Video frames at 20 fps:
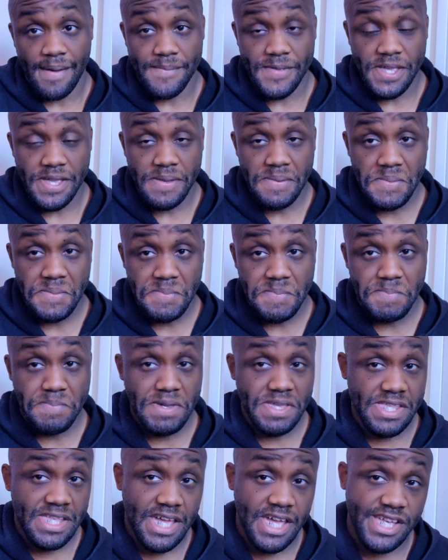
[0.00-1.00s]
I mean,
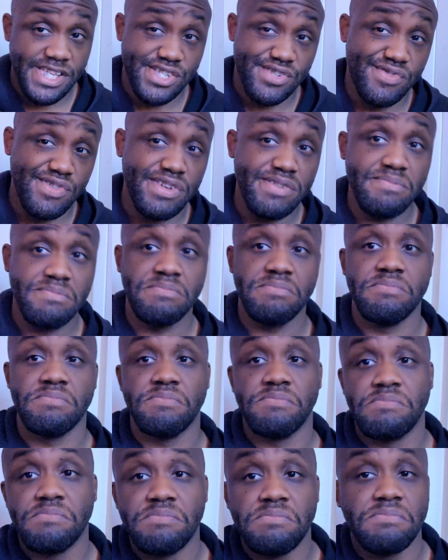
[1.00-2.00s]
Ben Askren,
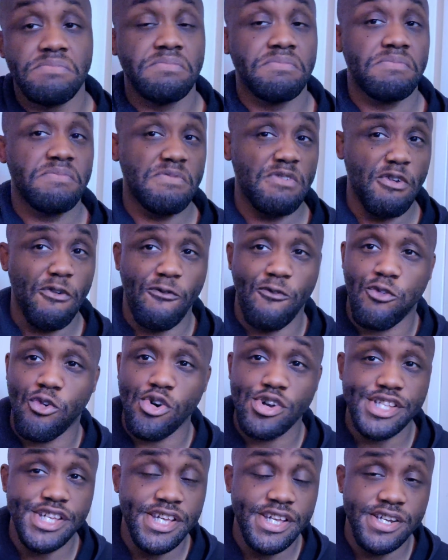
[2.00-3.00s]

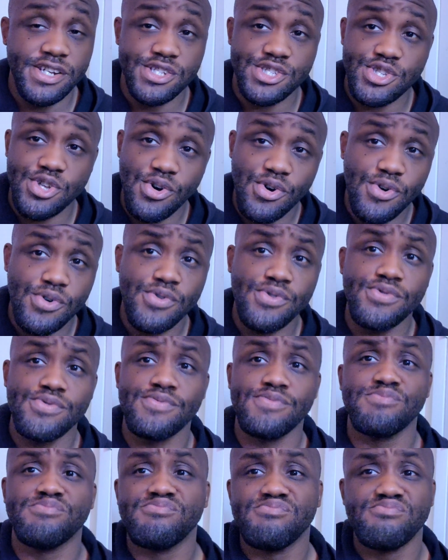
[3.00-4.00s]
forty years
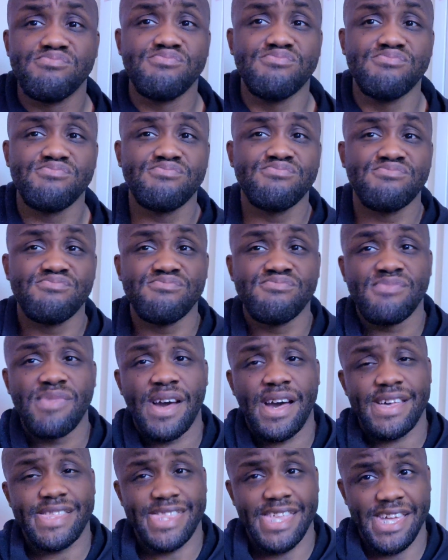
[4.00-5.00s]
old.
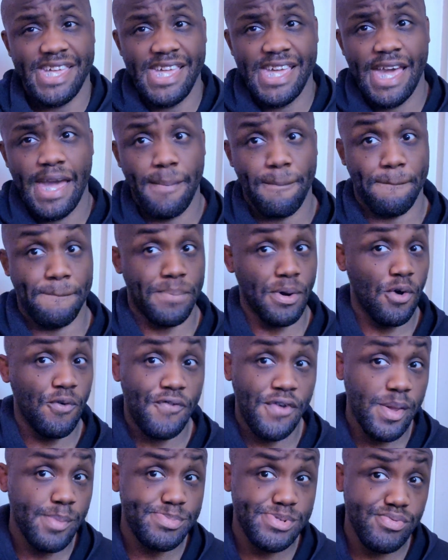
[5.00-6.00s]
I think he had
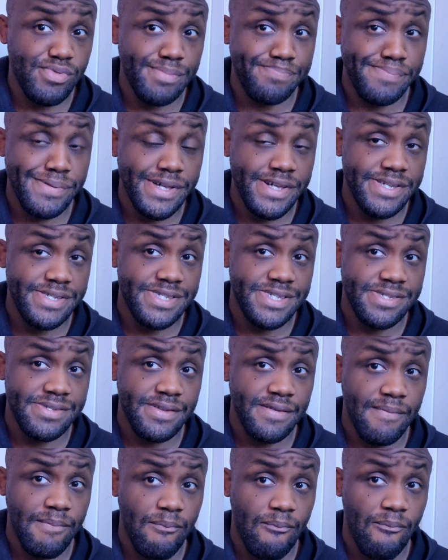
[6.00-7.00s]
both hips
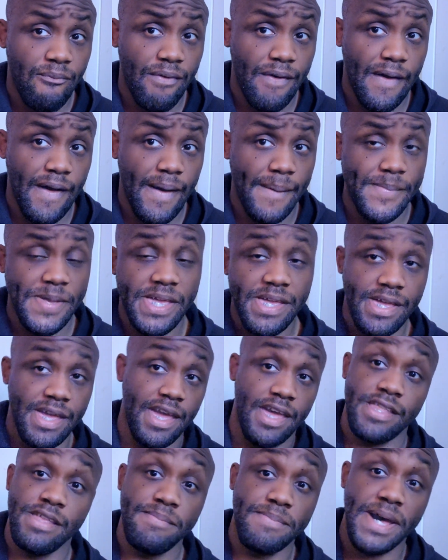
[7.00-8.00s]
replaced. I mean,
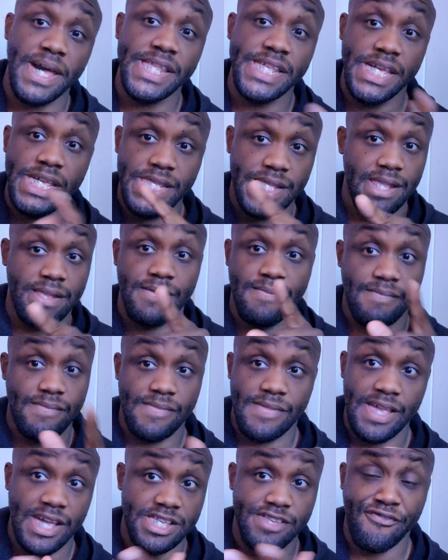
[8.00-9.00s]
anybody
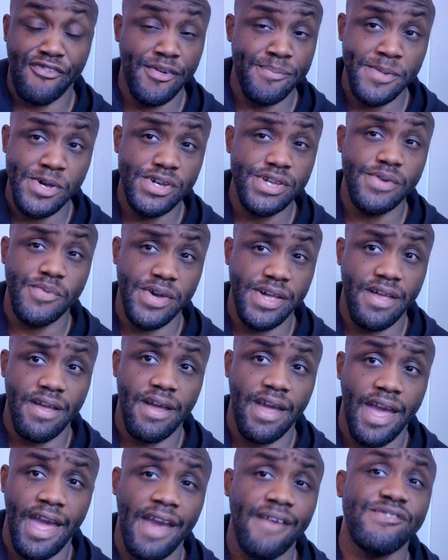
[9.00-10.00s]
that's familiar
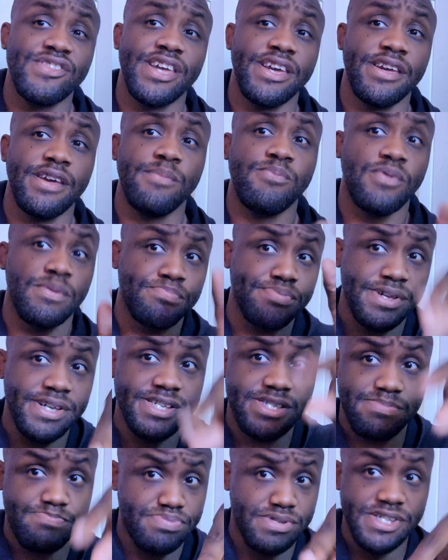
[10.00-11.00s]
with having a hip
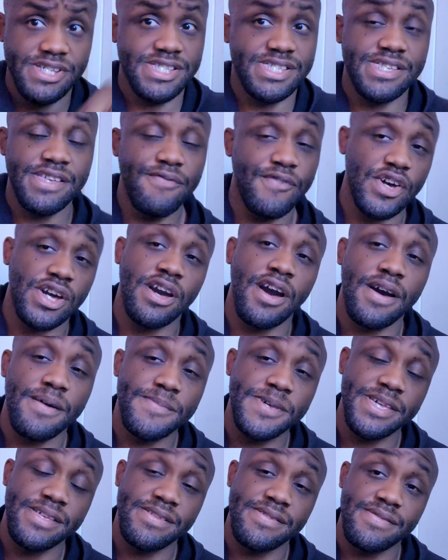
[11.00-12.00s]
replaced, please leave a
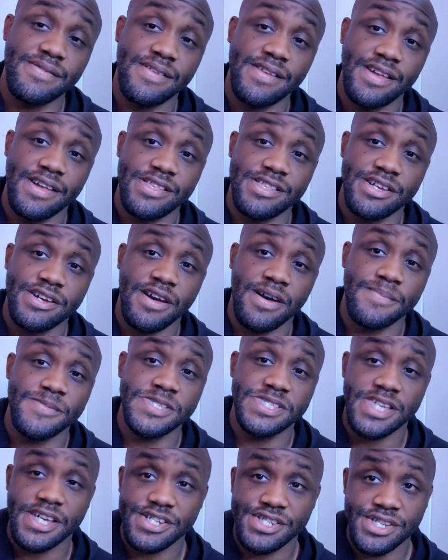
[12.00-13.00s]
comment in the
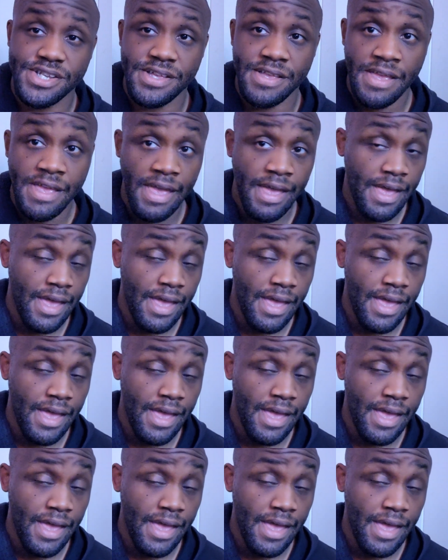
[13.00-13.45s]
comment section.